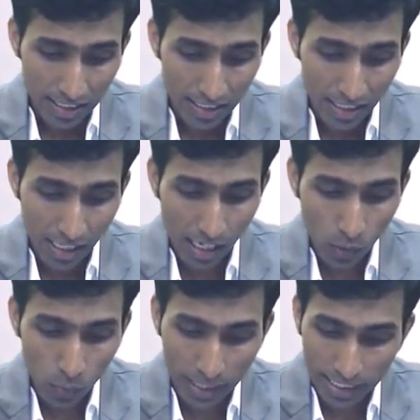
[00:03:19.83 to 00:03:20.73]
how
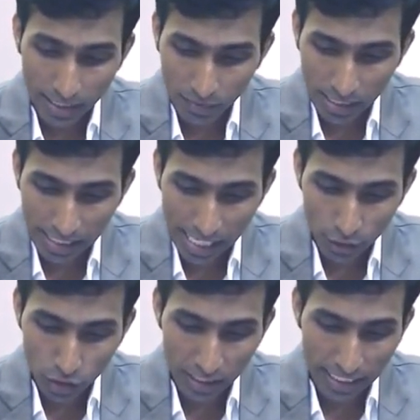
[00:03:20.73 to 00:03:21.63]
we will
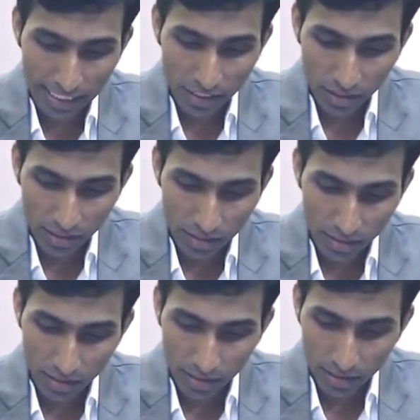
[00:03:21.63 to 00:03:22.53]
calculate
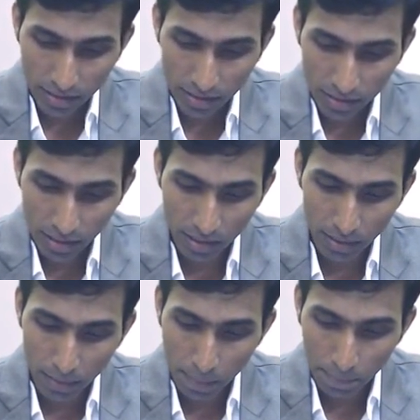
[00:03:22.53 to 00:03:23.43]
the
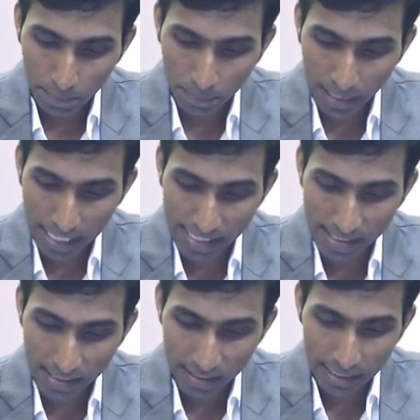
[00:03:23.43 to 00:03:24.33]
price. Let me